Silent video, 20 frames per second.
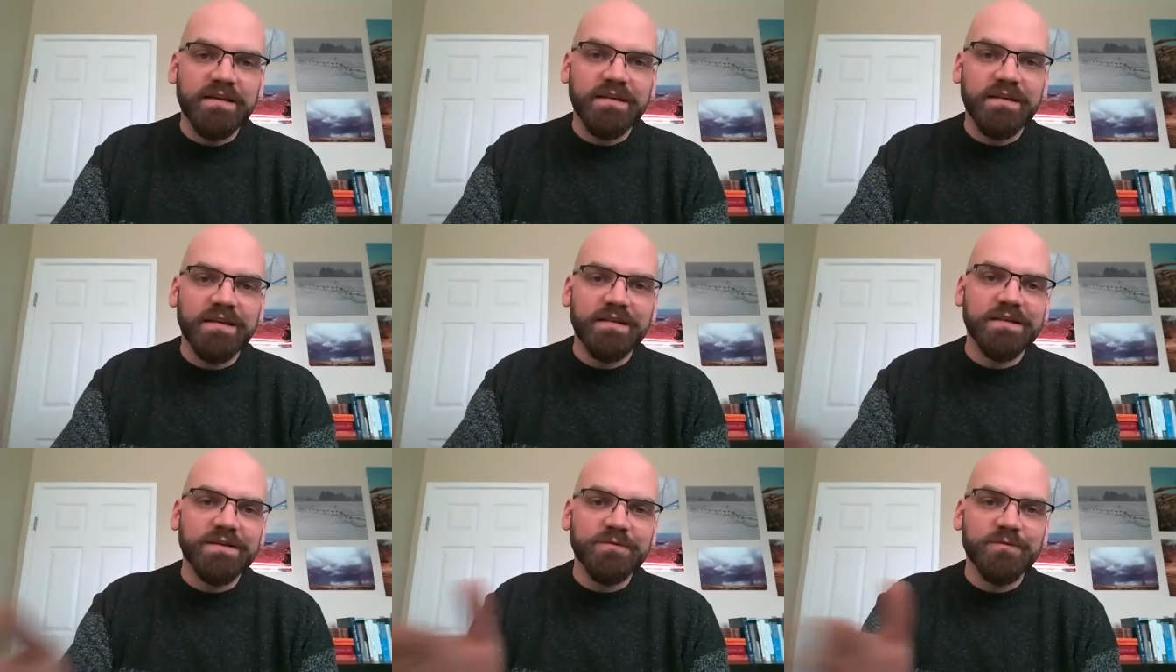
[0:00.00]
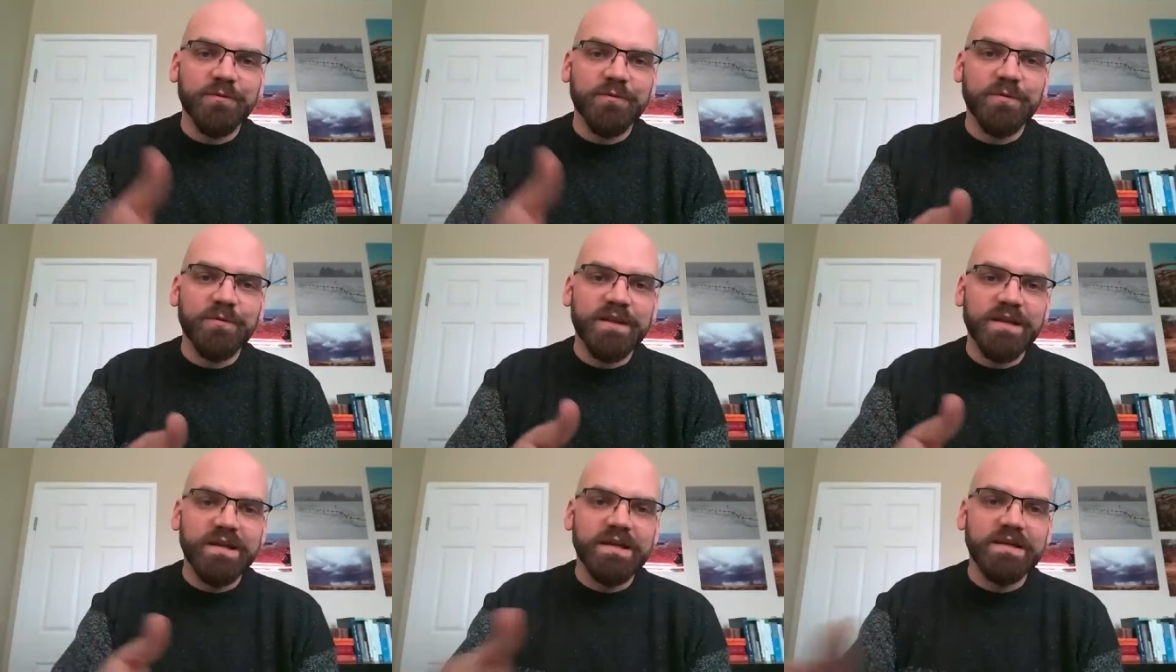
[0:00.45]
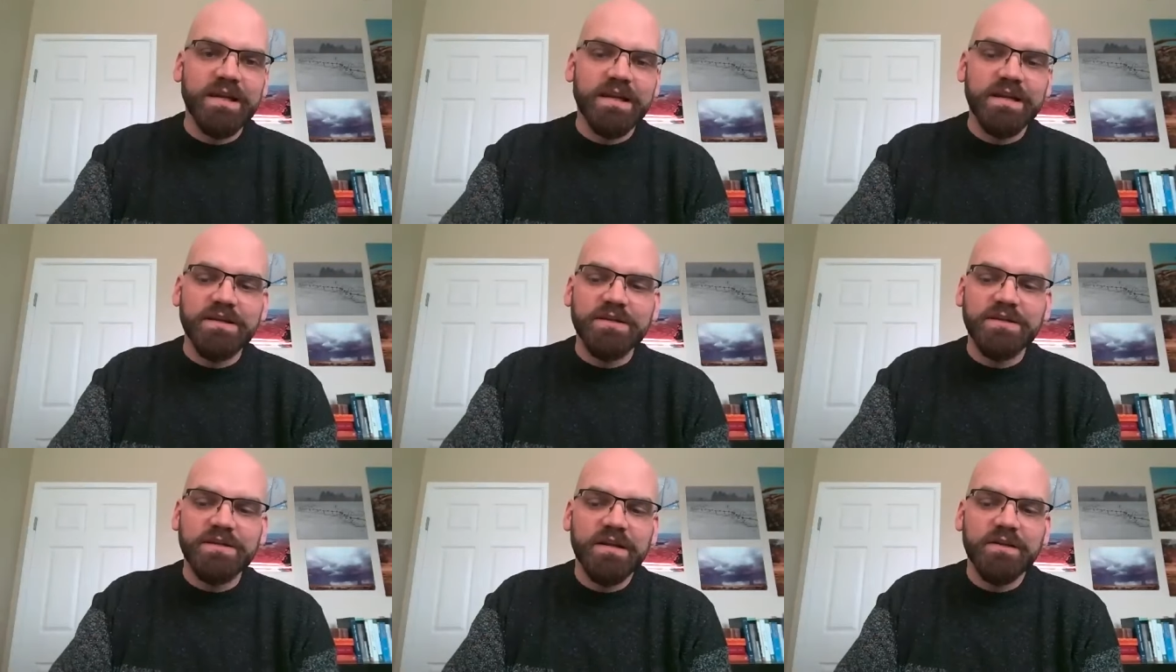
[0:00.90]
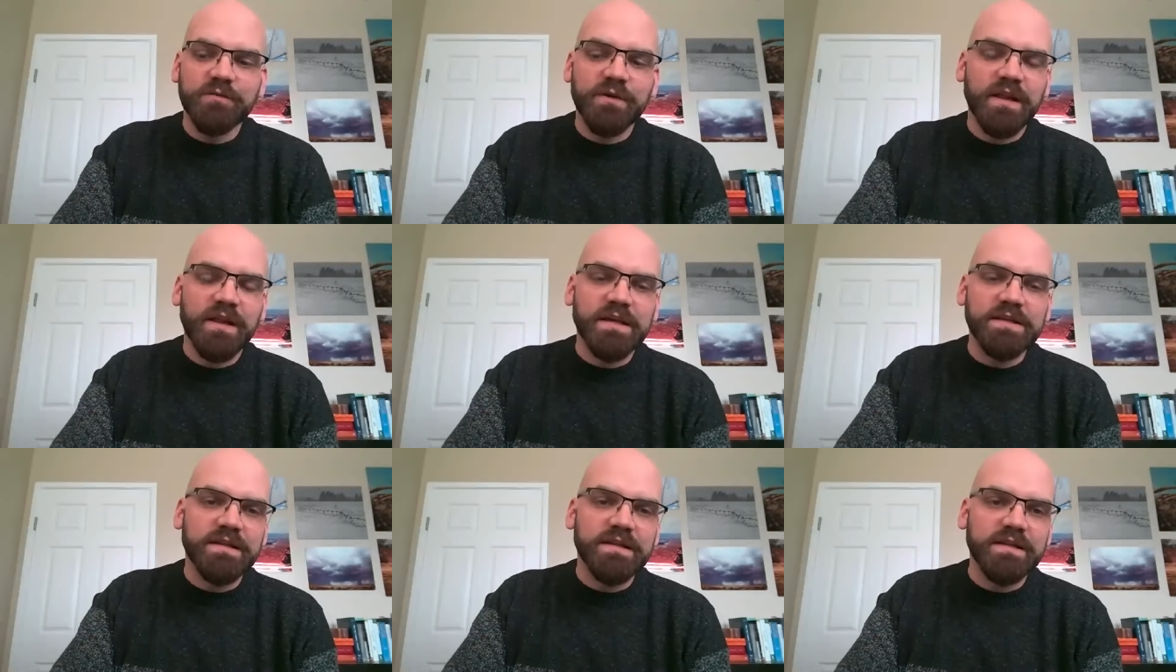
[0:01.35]
that this woman that he dated she didn't
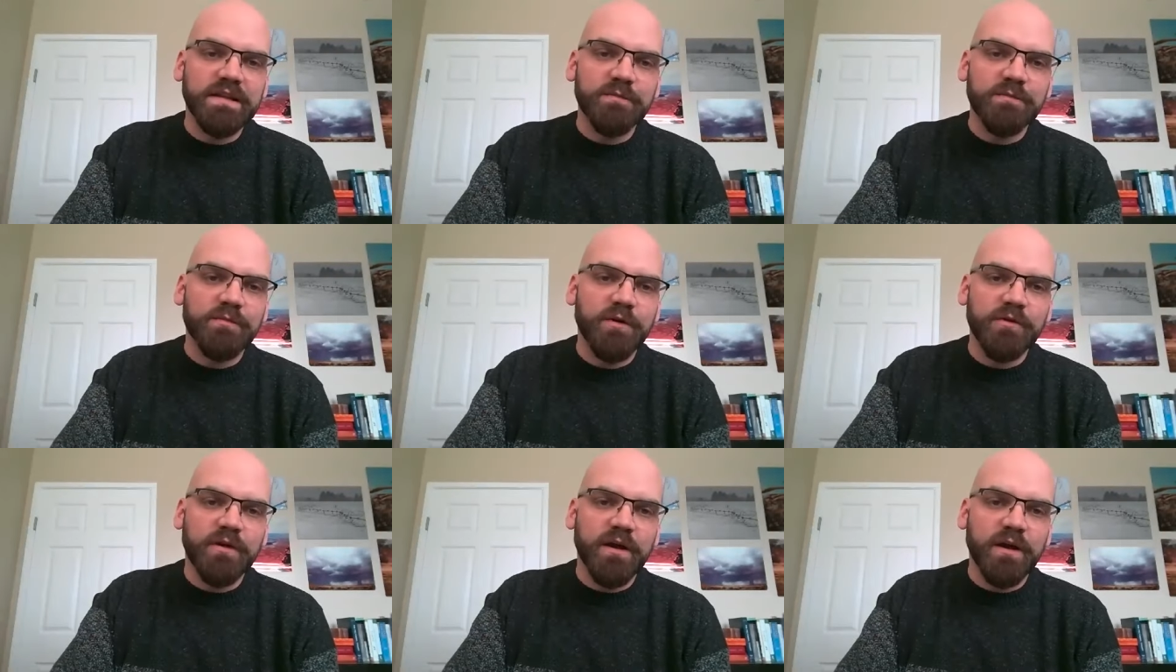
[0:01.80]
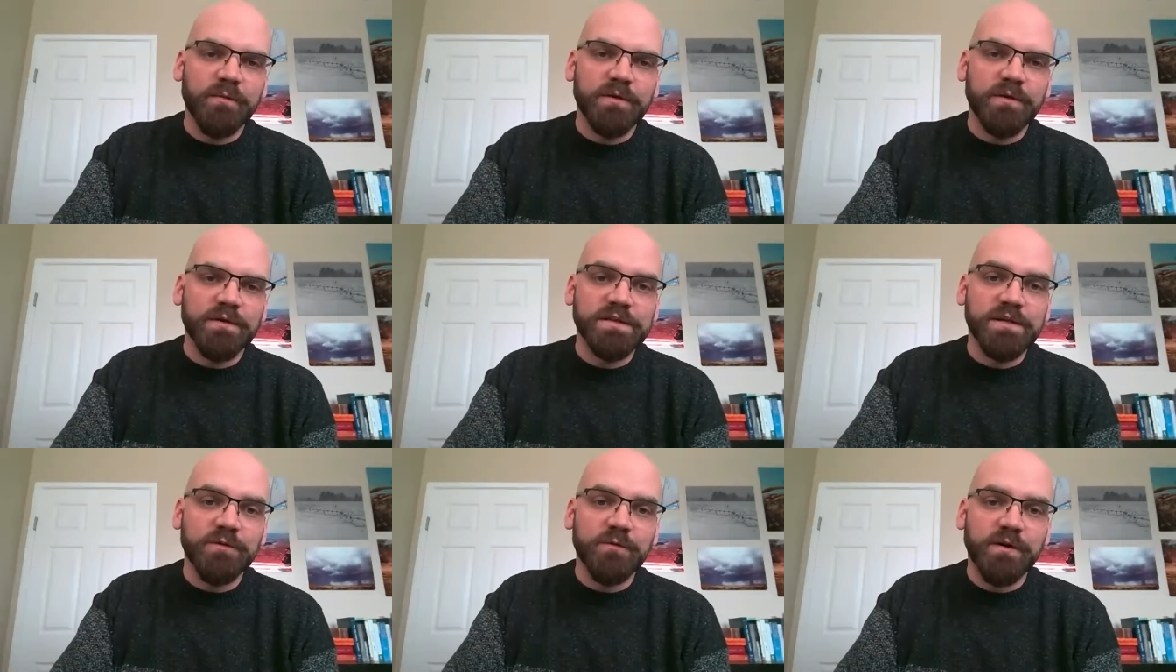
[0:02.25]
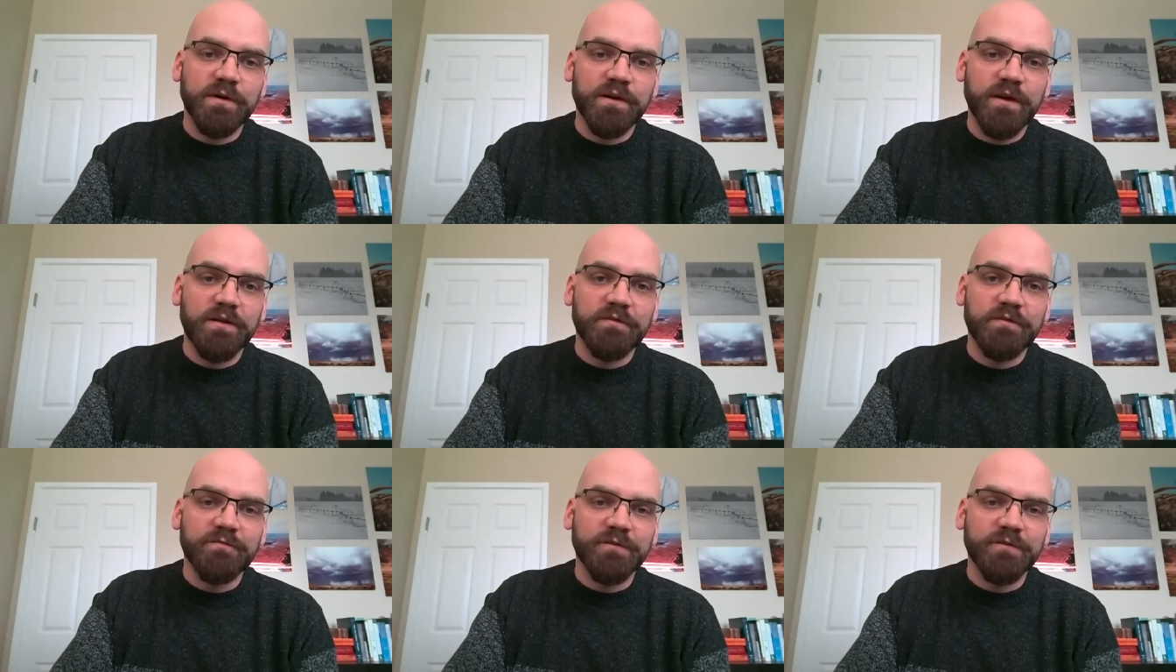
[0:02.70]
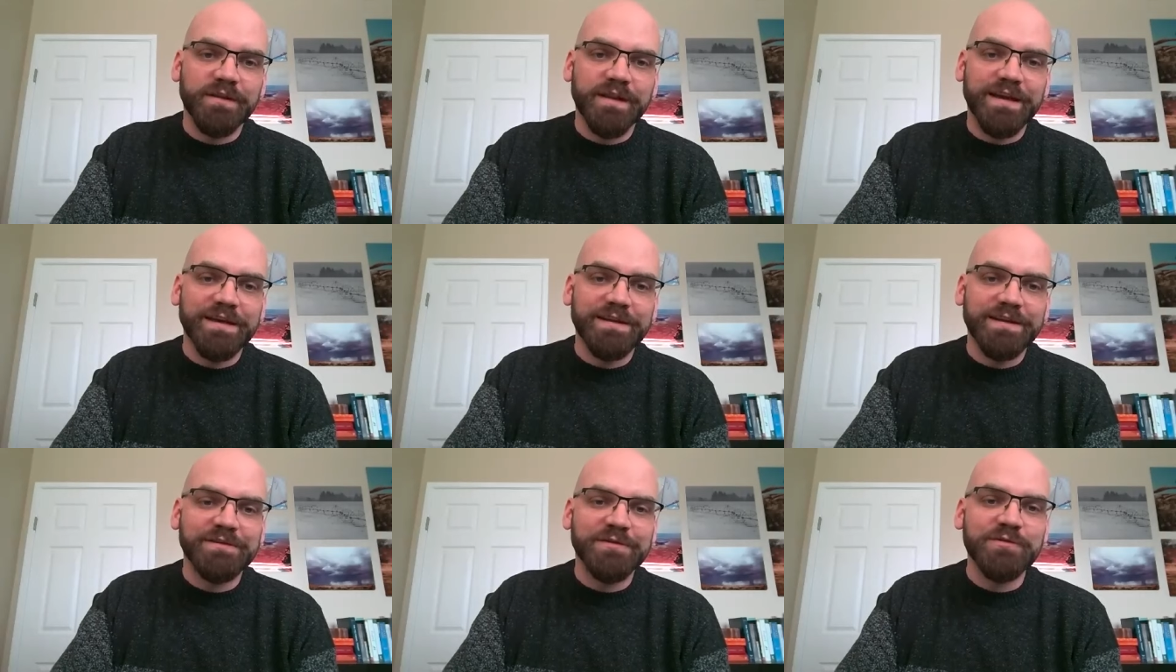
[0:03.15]
realize that they broke up and she went on for
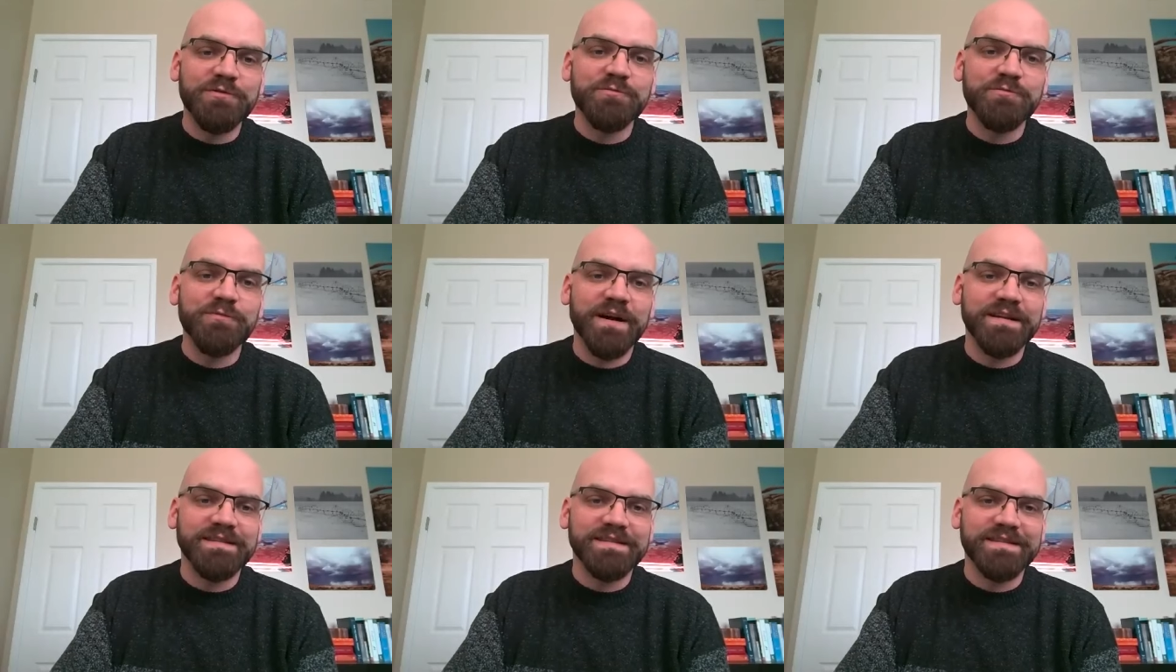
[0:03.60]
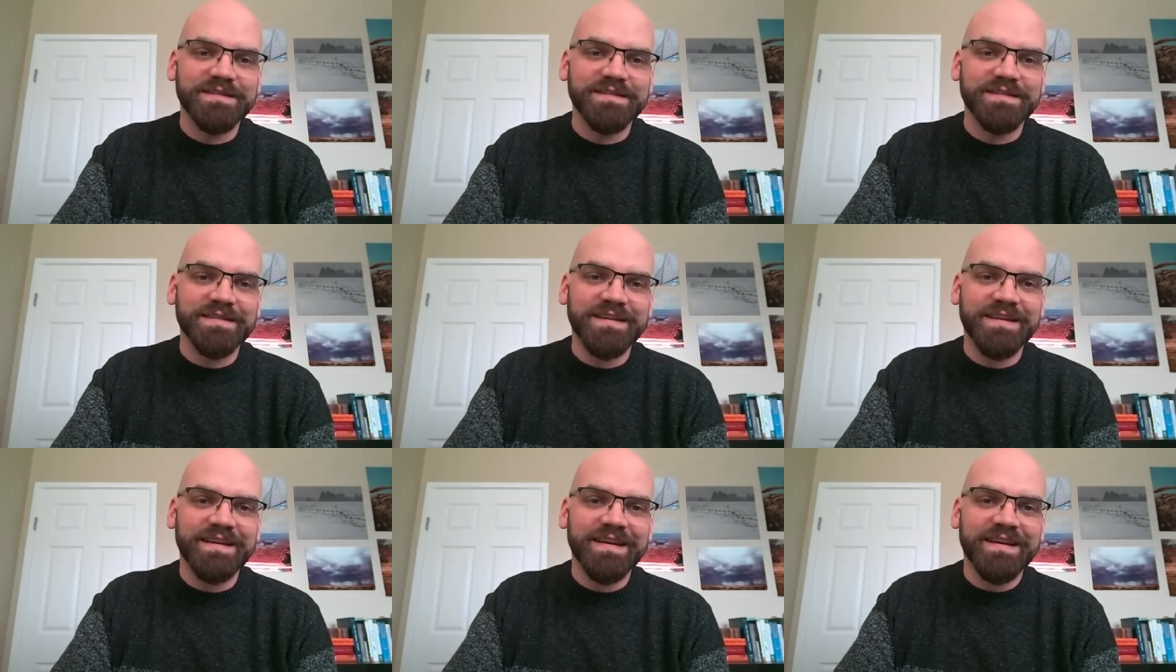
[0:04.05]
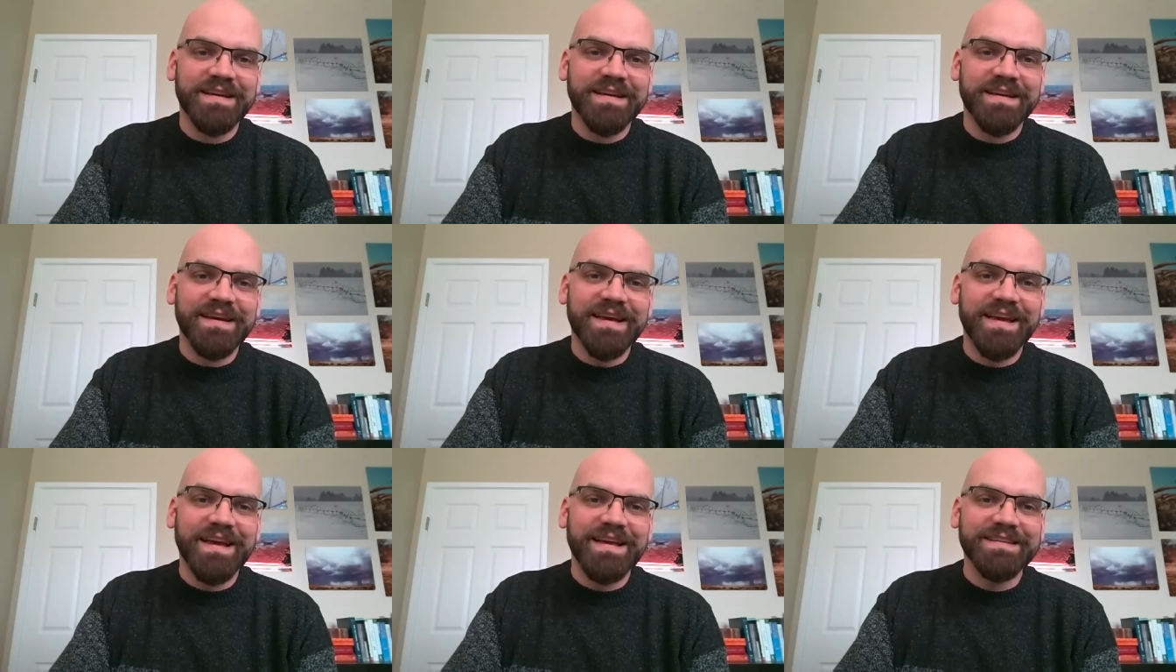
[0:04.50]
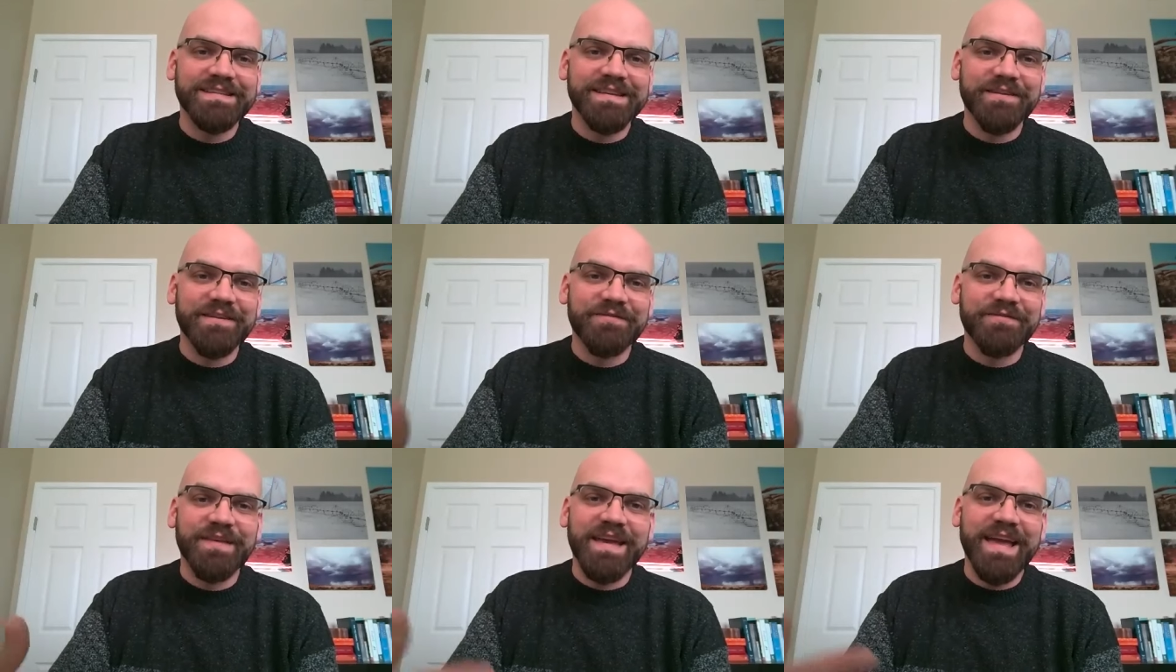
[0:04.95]
like two months as
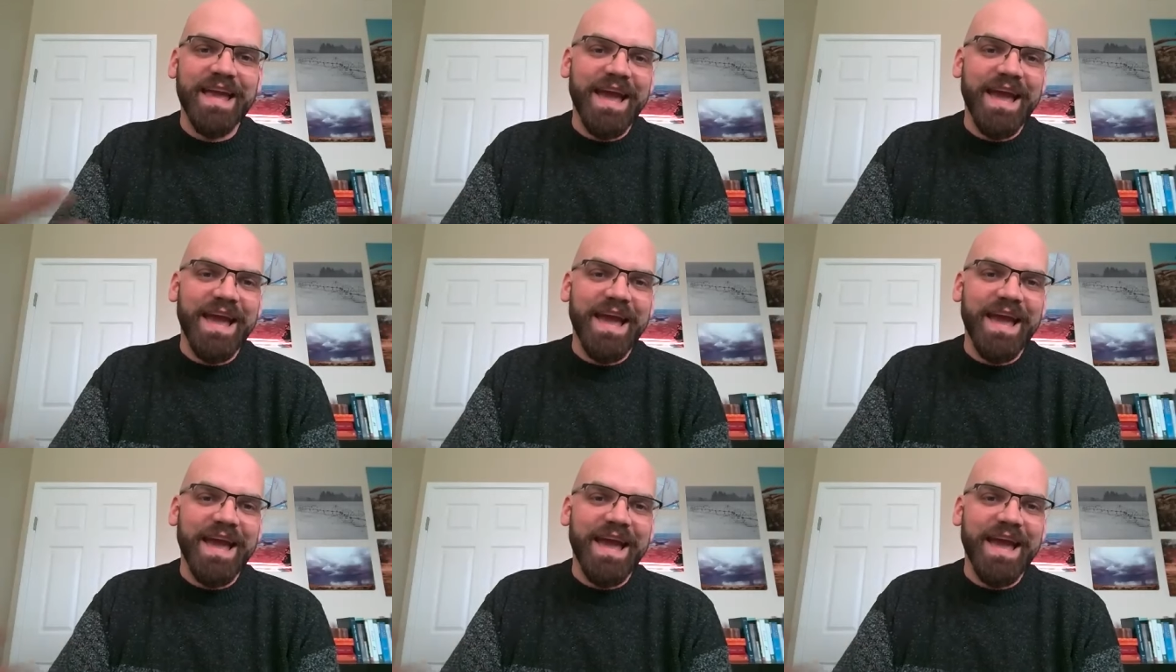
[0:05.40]
if they